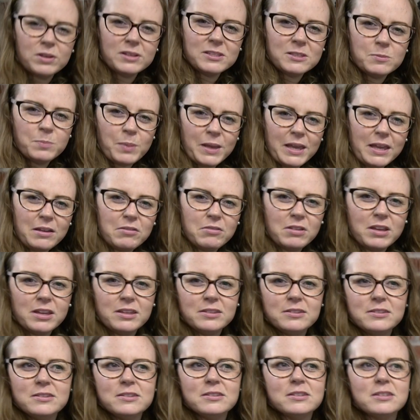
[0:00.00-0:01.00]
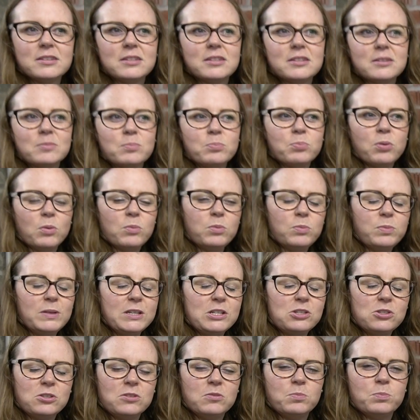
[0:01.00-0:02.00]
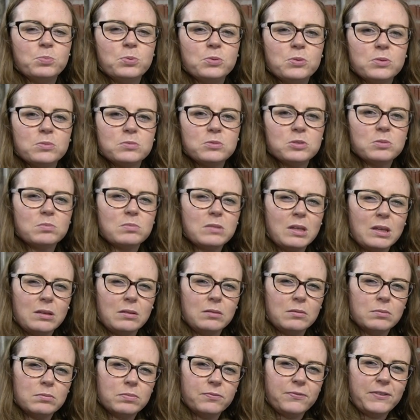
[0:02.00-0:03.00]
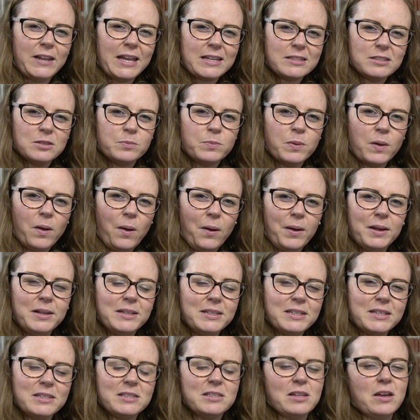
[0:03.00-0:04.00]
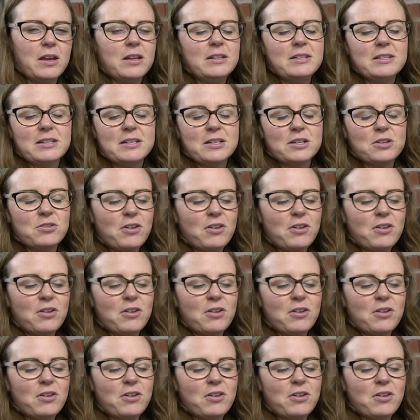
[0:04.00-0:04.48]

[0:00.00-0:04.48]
experience, probably should have put something flatter behind it so it didn't